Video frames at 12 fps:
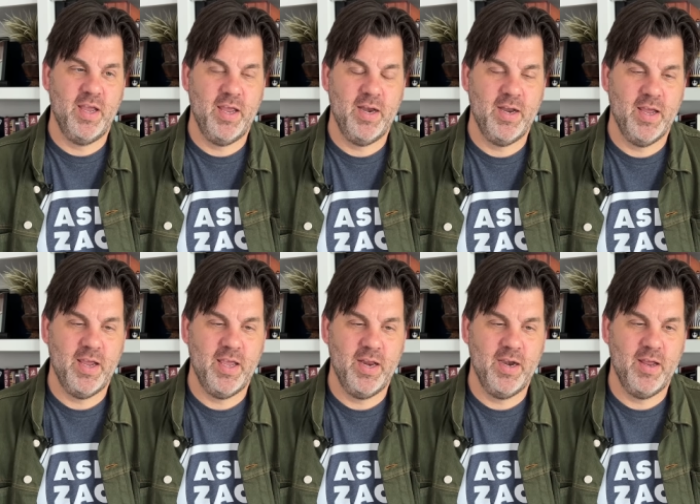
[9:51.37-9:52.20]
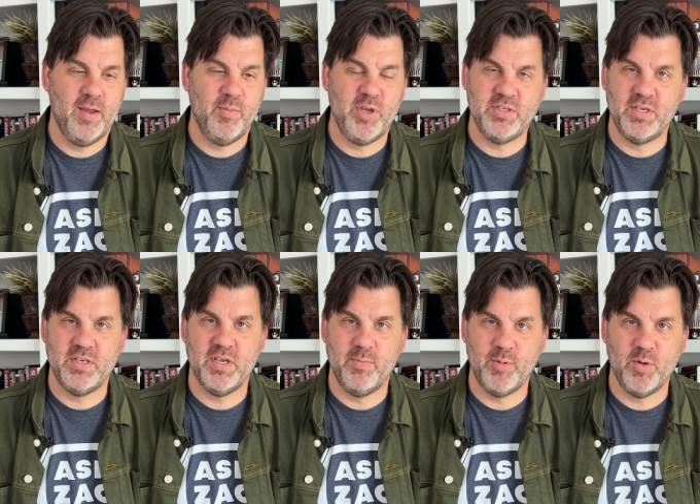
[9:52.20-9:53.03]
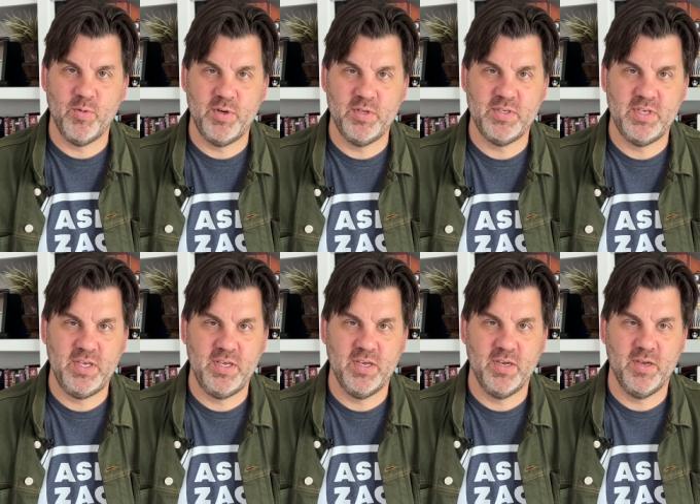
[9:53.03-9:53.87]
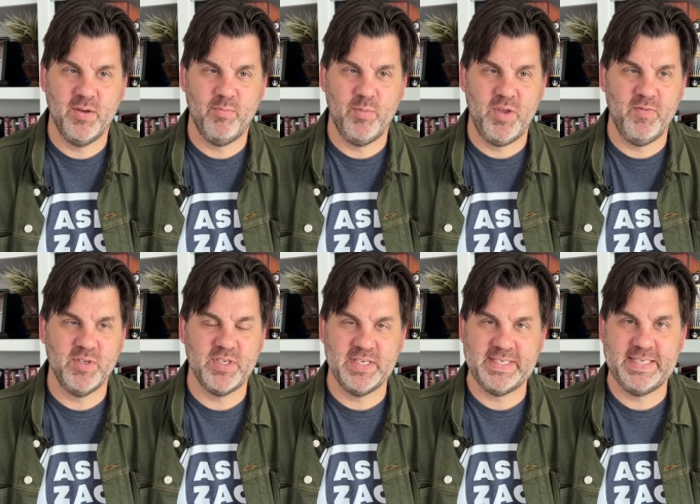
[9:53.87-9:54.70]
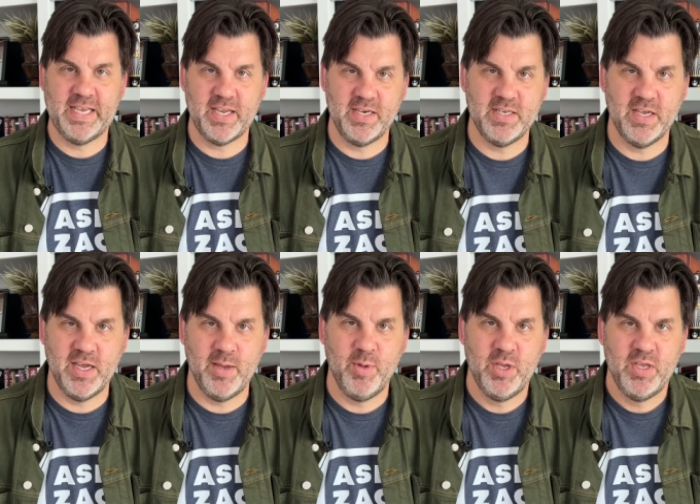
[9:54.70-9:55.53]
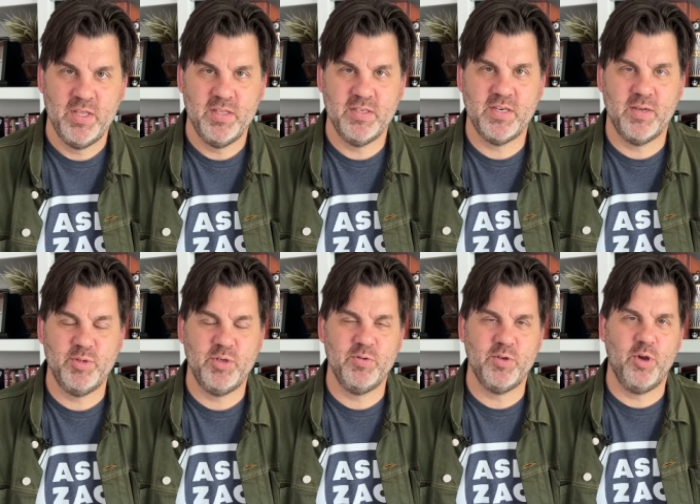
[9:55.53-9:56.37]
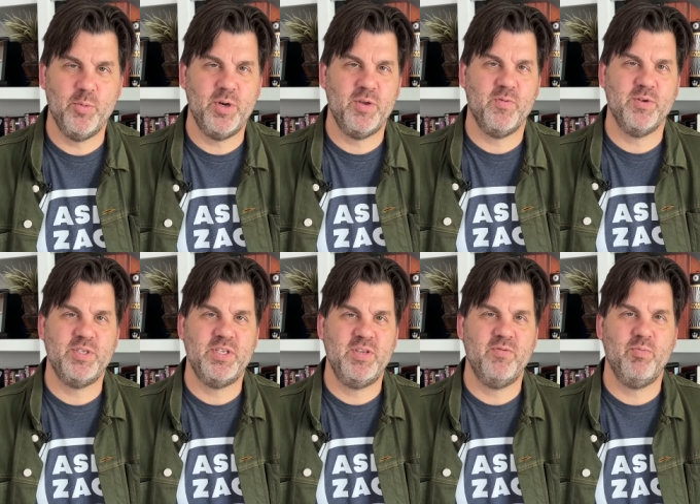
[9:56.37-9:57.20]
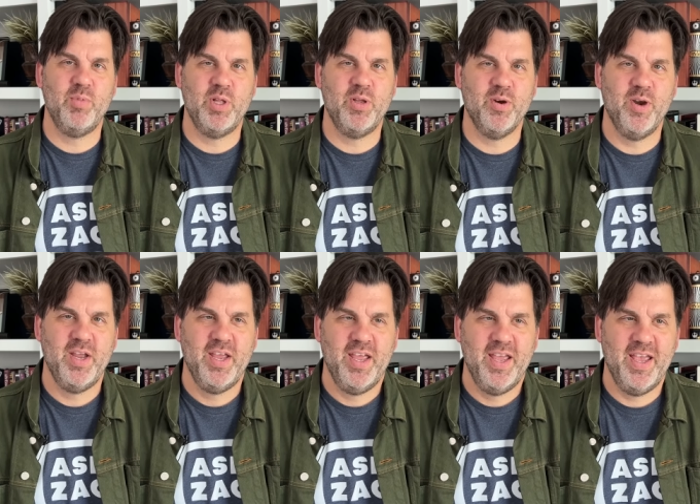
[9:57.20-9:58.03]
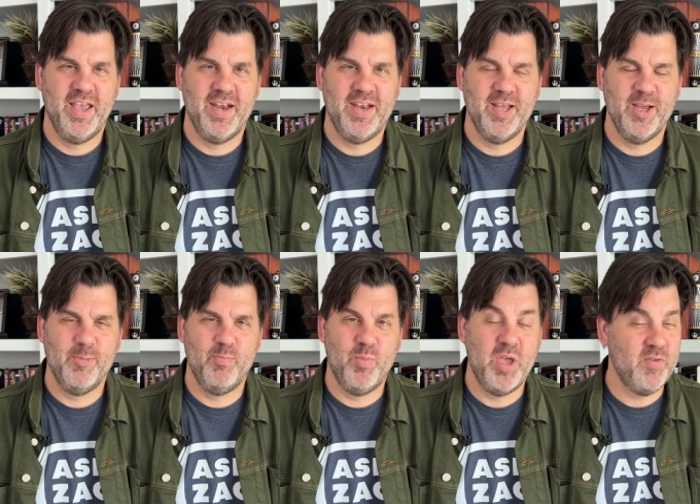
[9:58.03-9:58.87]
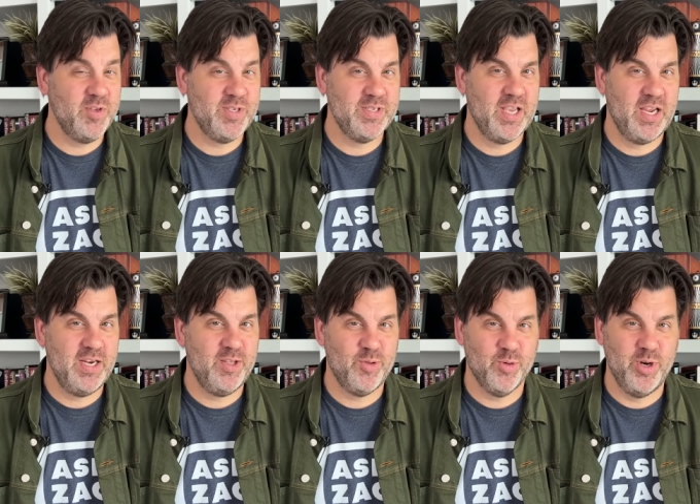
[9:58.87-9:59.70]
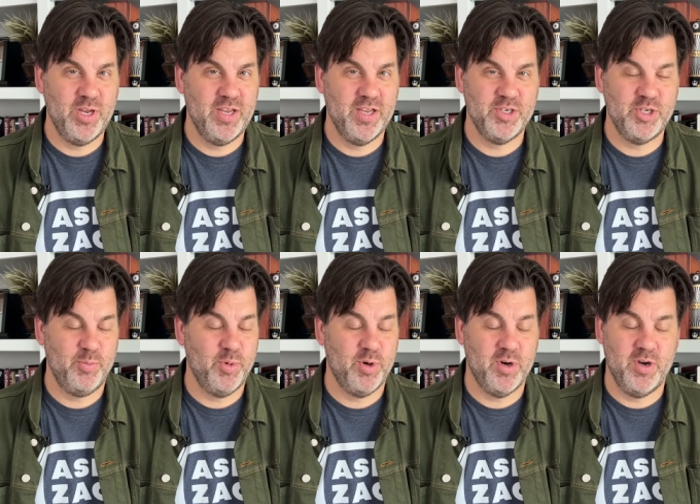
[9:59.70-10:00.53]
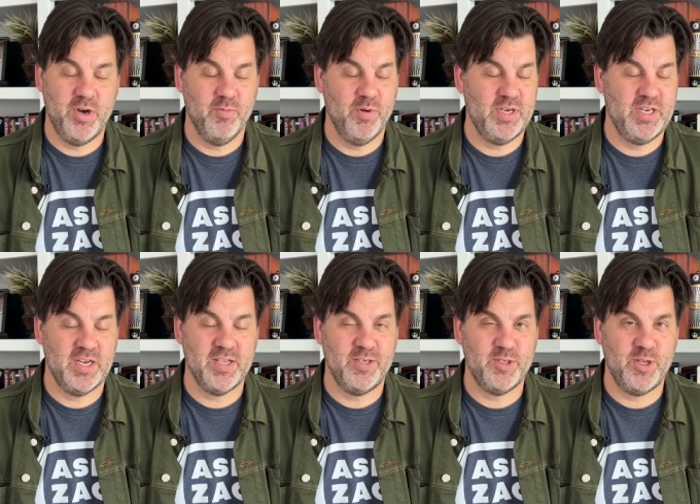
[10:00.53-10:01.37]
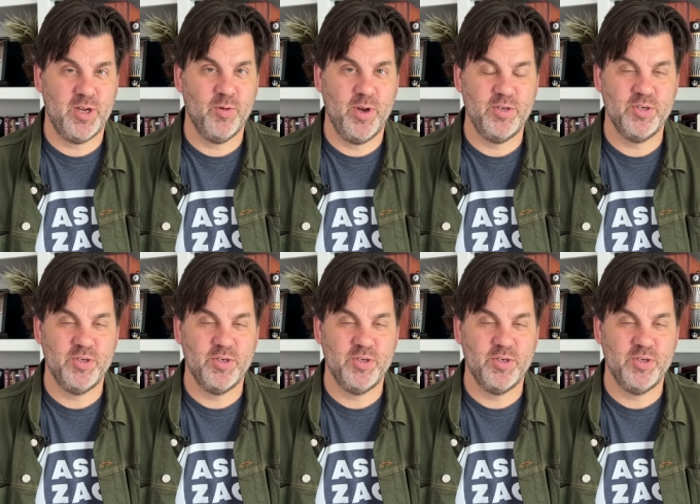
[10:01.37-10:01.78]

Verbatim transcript: and I had an amazing time going to see uh, Mavis a second time. This time she was opening for Steve Miller. And uh, Mavis is 83, and she put on a ridiculously great